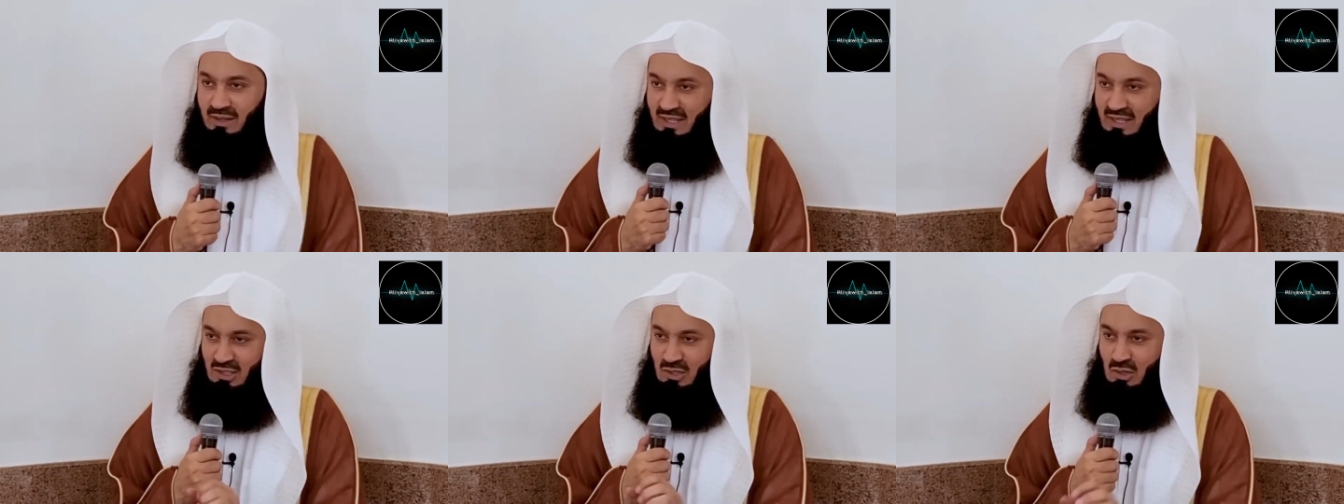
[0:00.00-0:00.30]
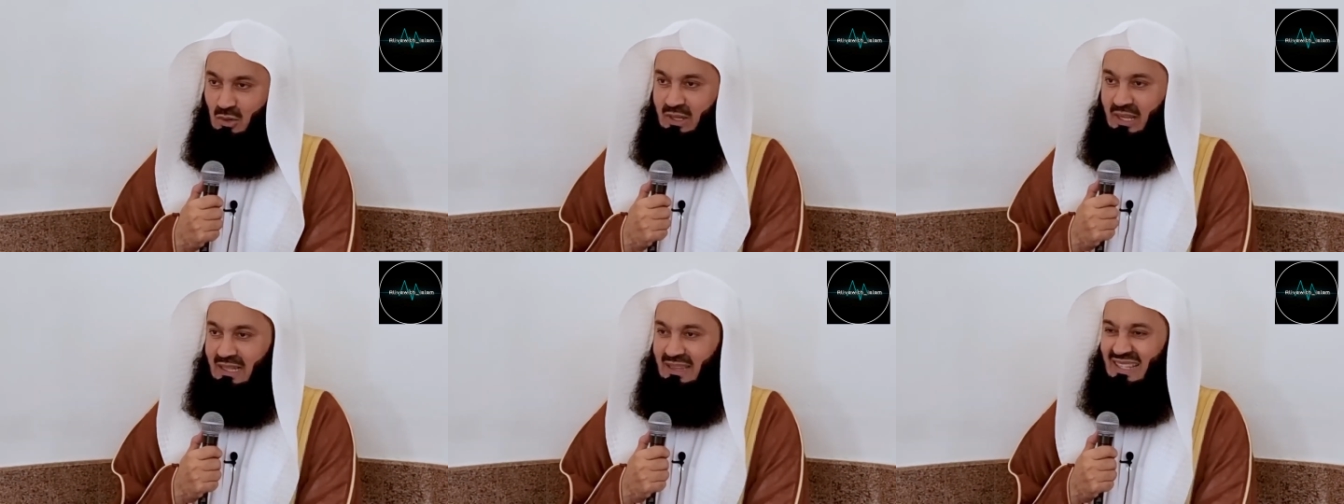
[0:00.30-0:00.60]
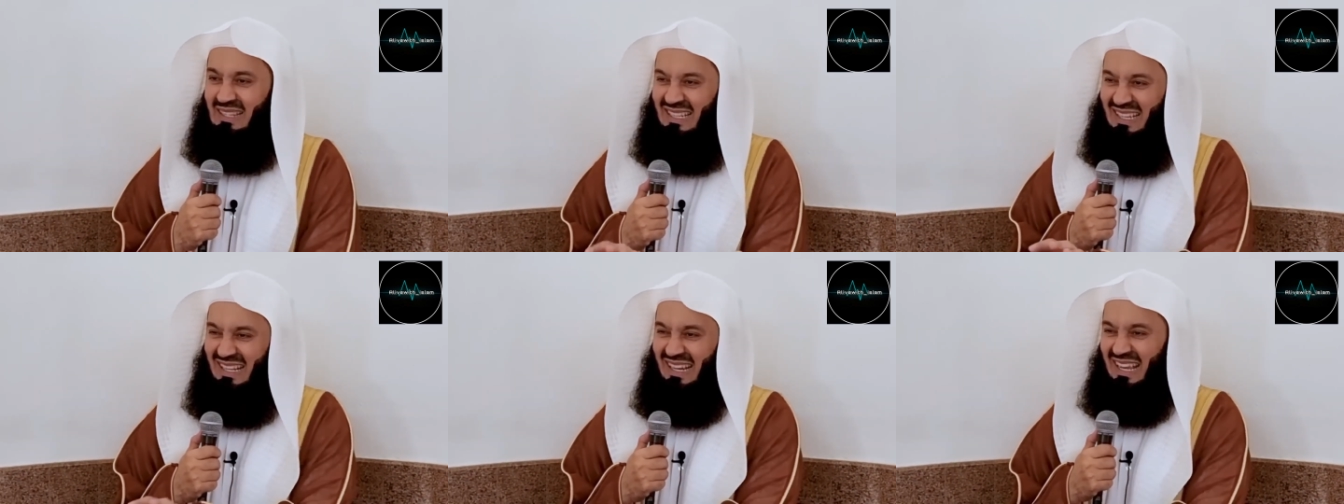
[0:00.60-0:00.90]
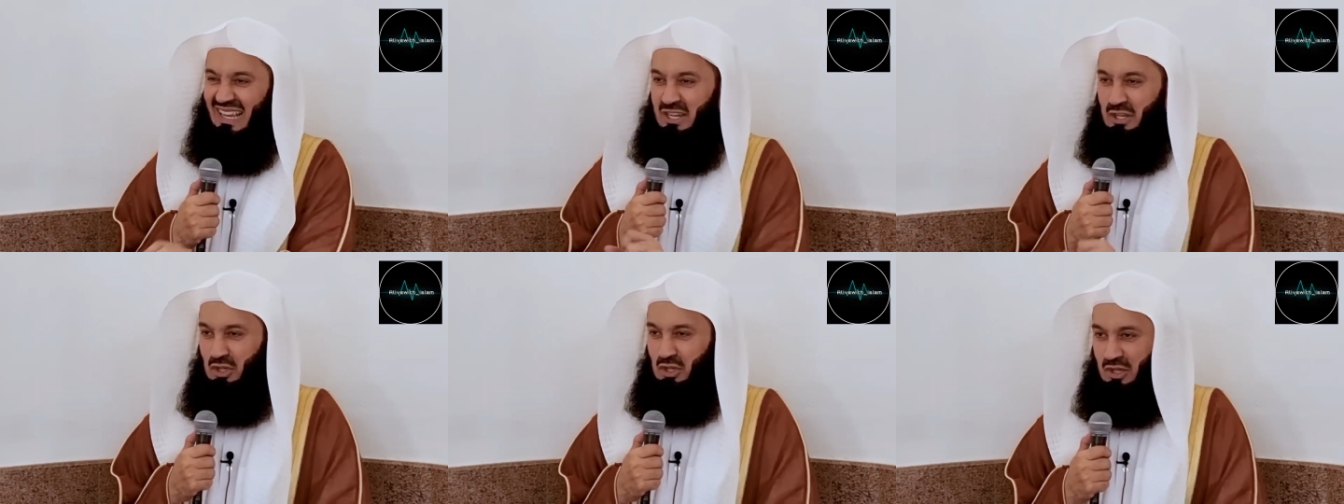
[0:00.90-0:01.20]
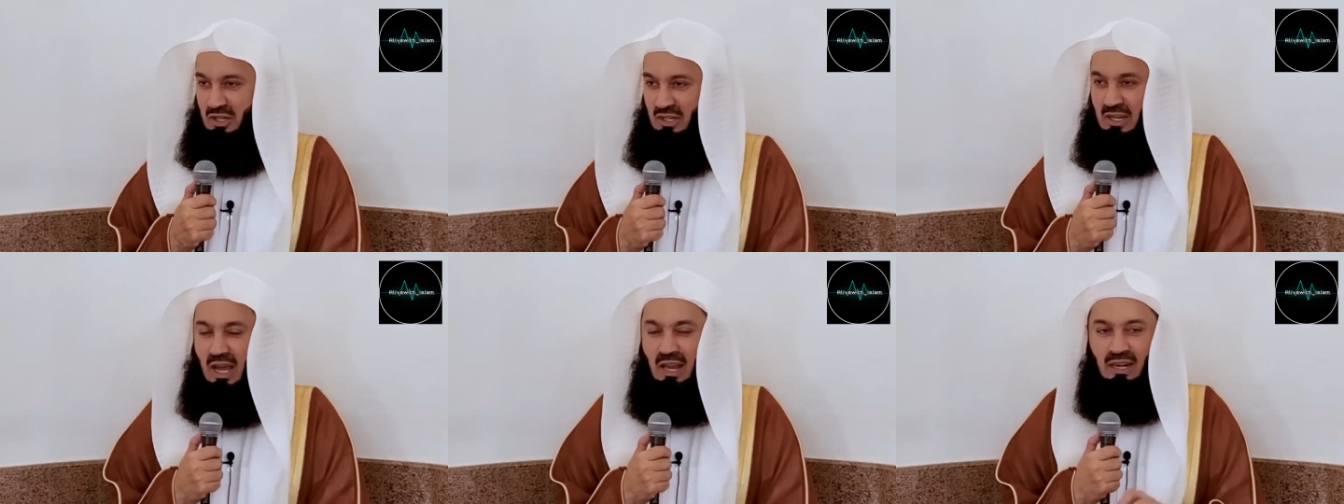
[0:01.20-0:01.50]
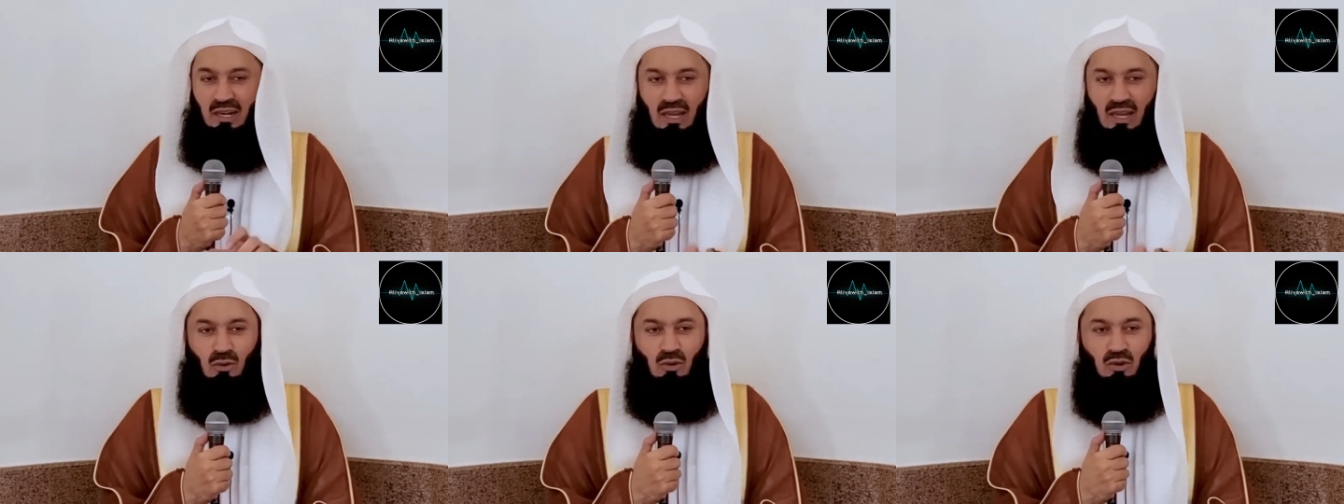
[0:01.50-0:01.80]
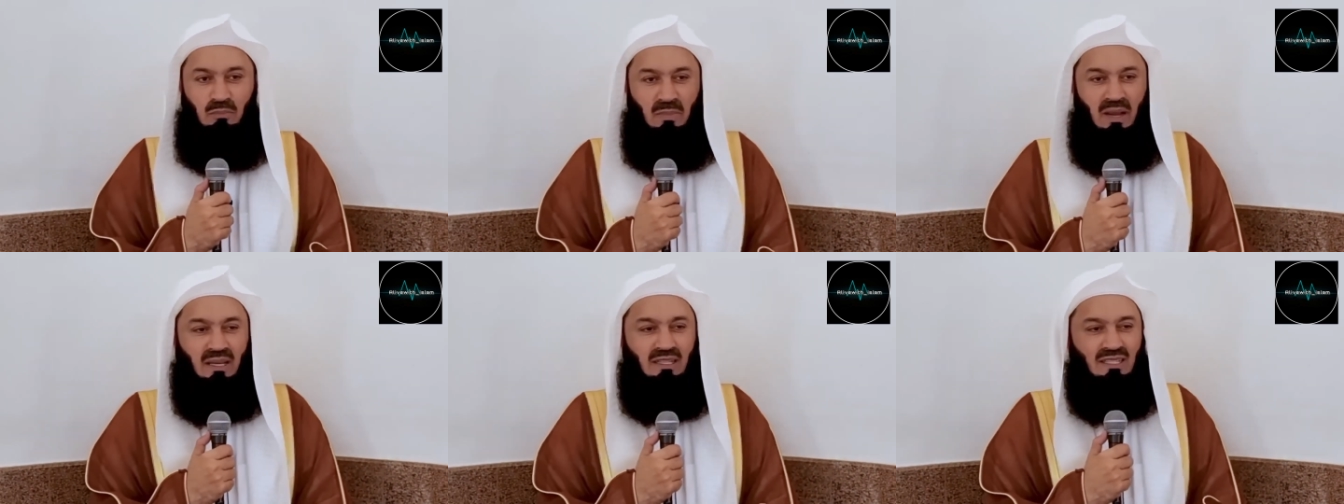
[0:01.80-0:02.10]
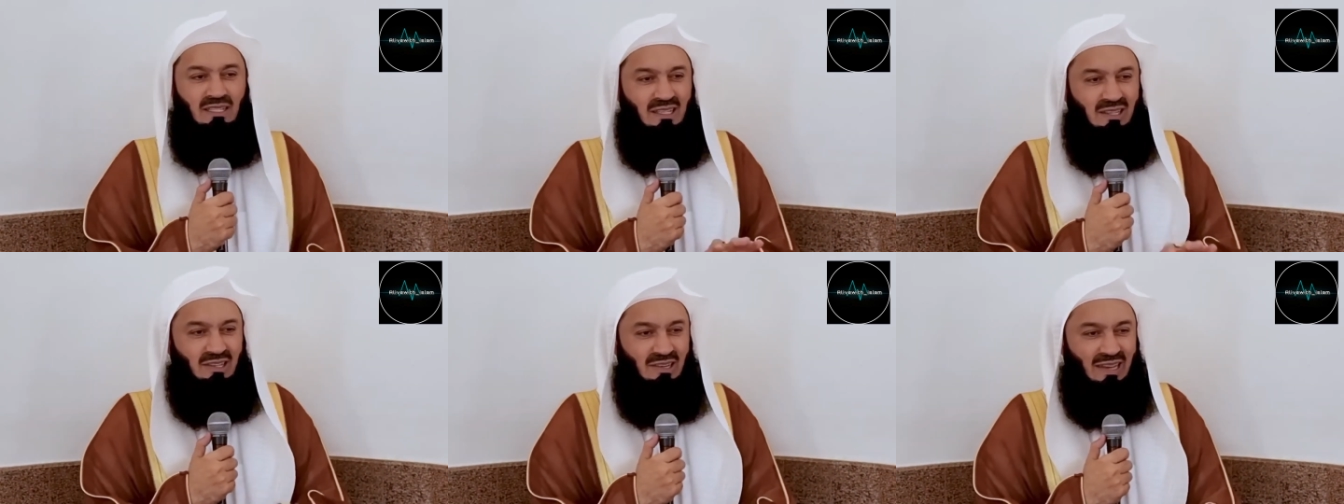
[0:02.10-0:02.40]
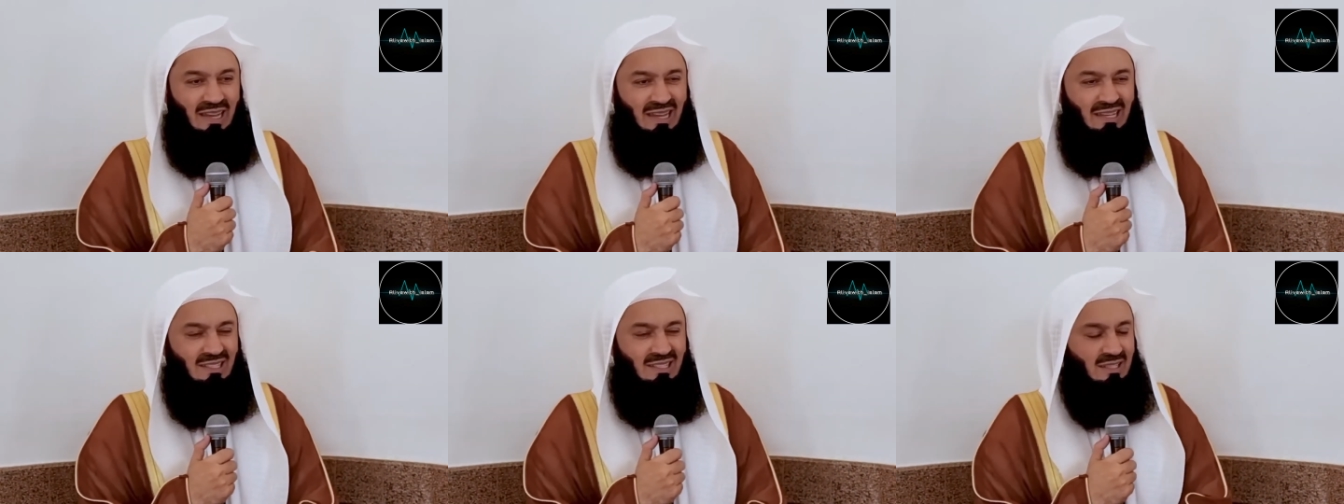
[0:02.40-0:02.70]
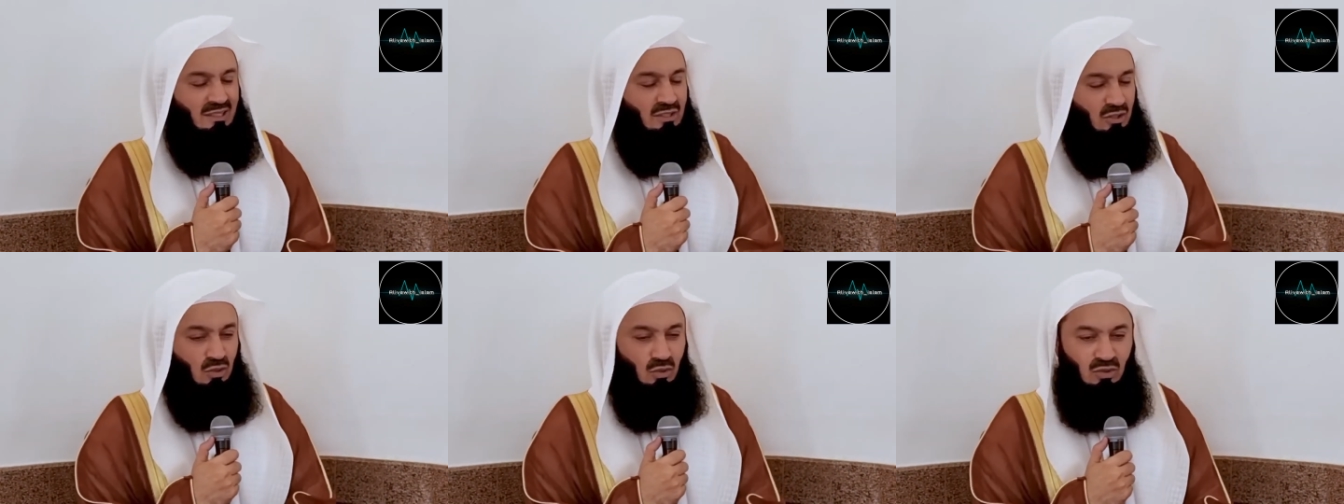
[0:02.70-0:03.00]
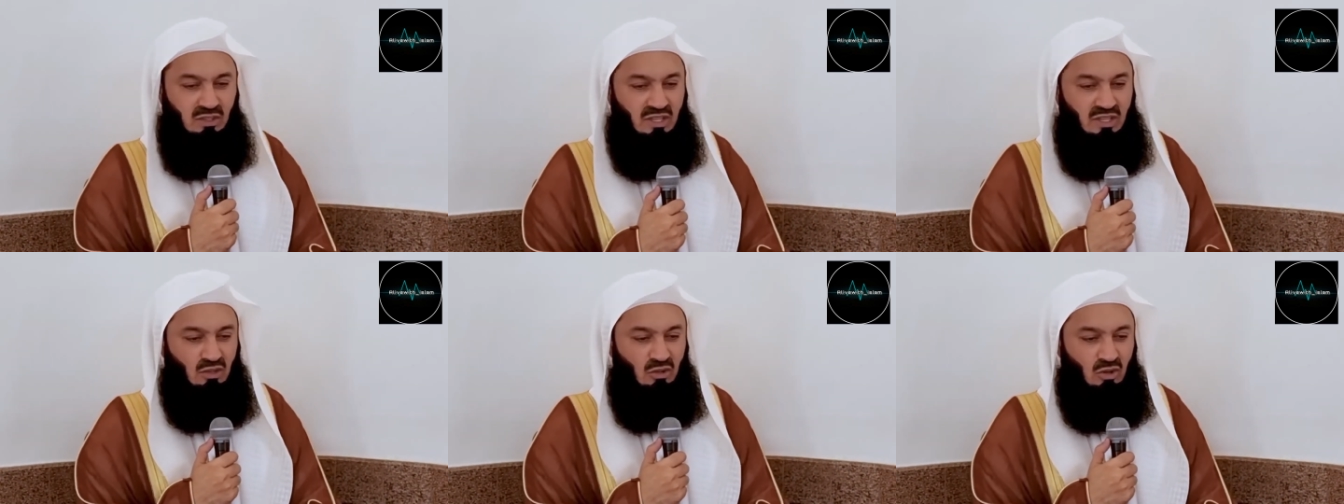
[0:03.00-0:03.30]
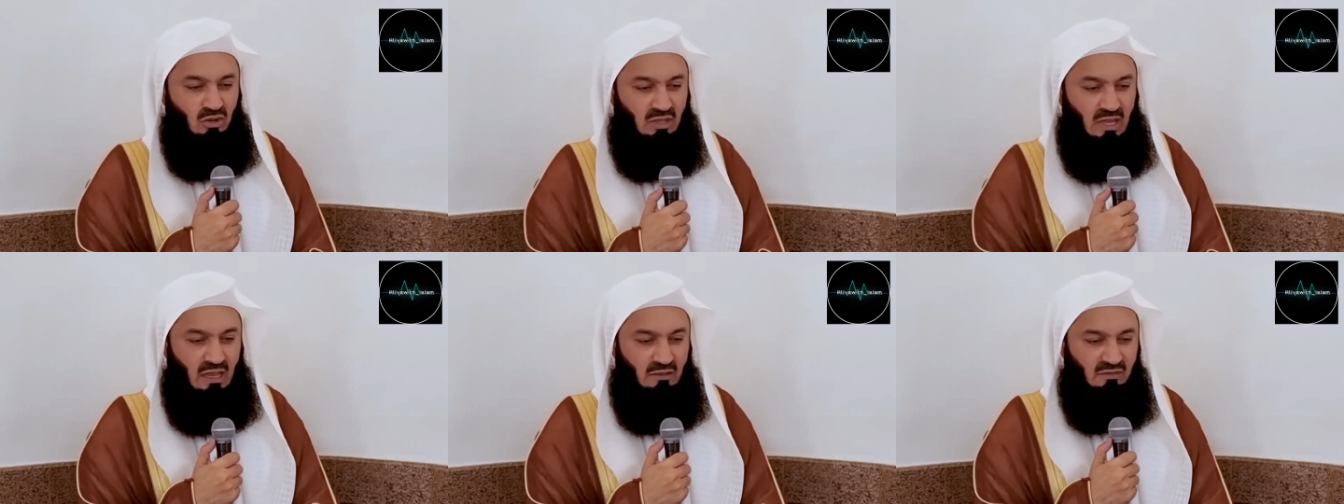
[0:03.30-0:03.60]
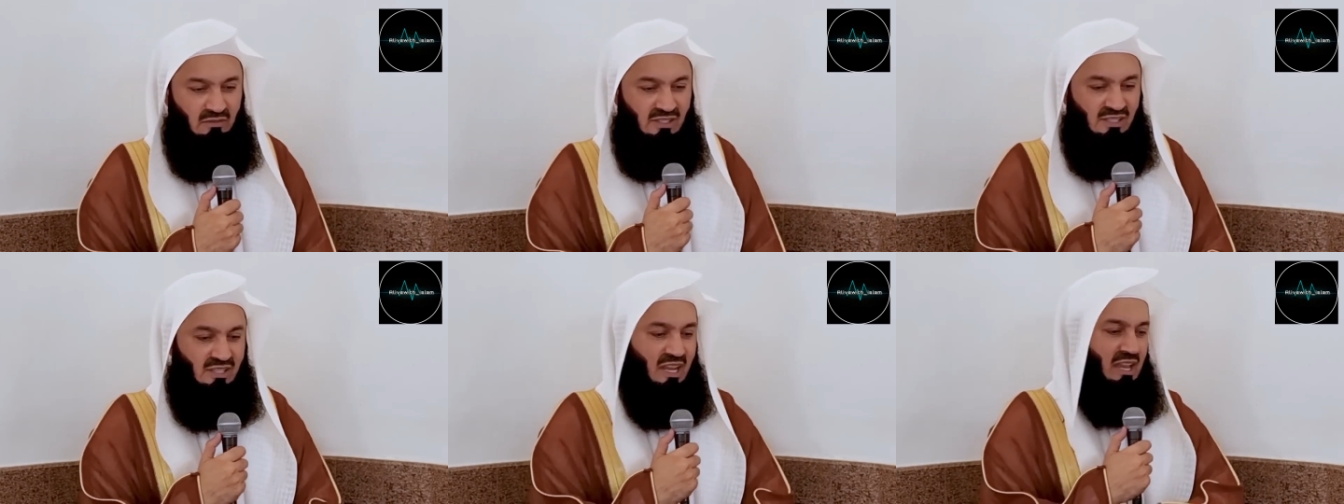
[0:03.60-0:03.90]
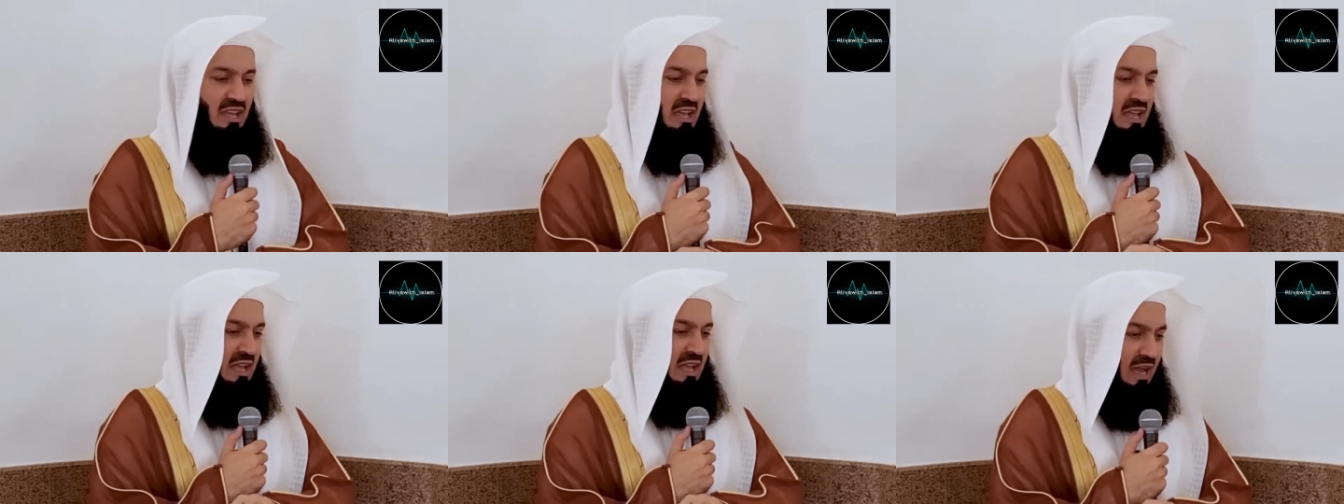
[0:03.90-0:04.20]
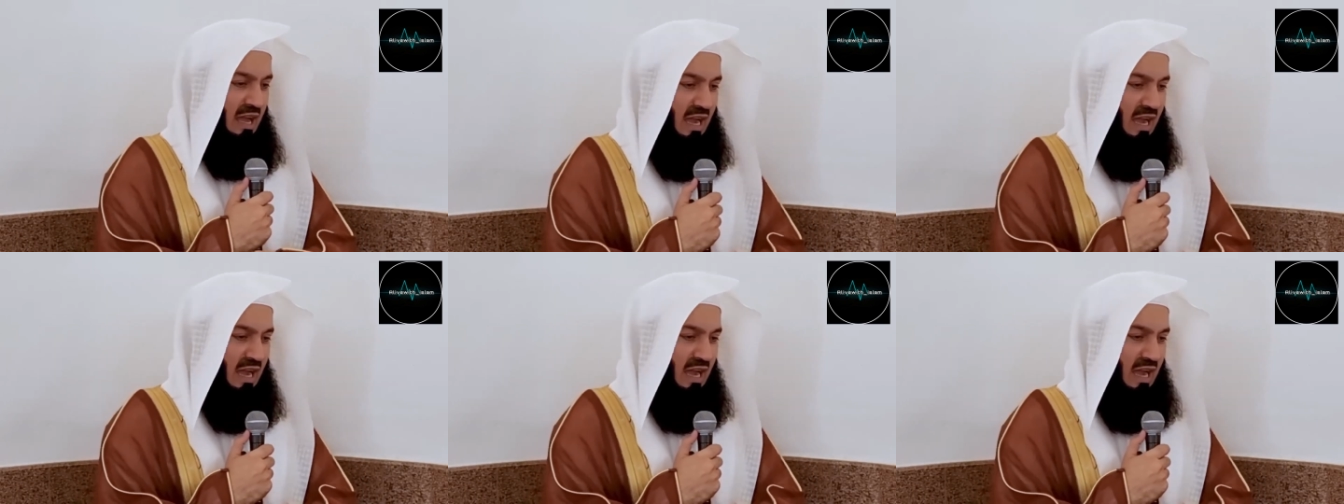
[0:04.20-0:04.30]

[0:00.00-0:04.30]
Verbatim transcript: Let's look at the creation. Allah Almighty created. You did not have a say.